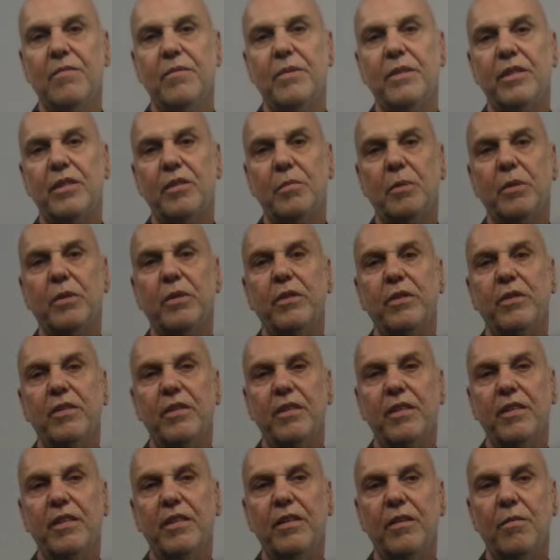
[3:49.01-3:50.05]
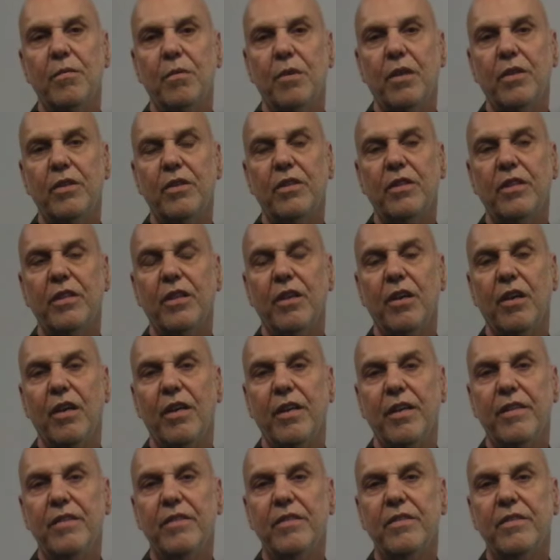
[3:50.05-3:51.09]
re-experiencing it and watching the
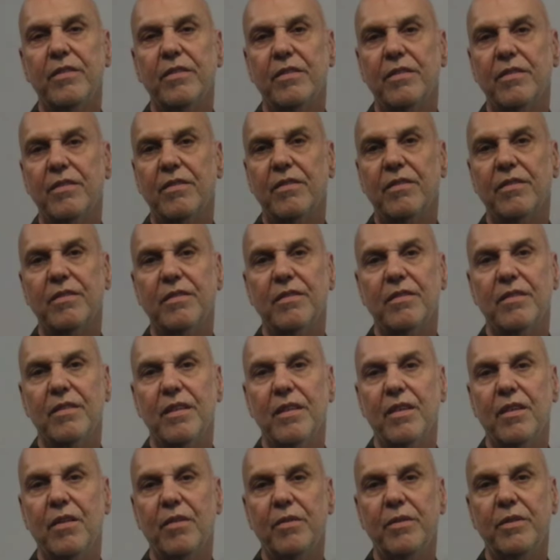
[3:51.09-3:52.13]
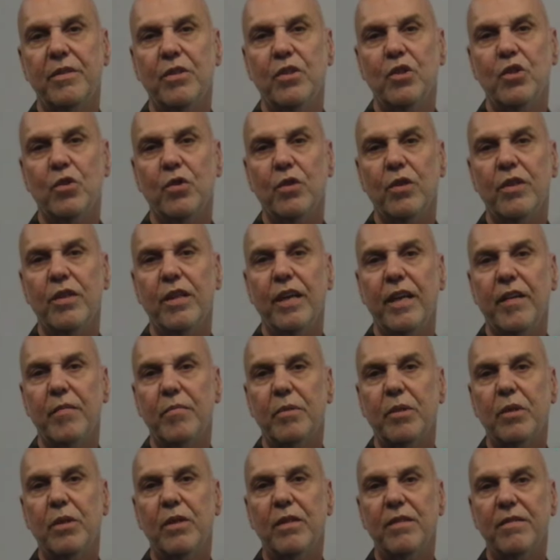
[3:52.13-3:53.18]
audience. I always enjoy
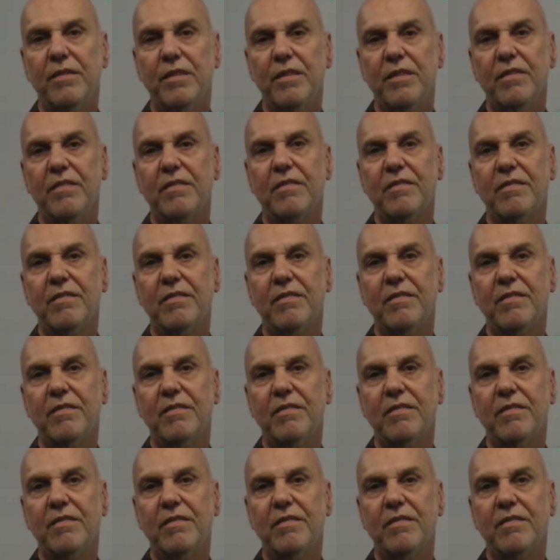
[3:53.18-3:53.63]
that part of it.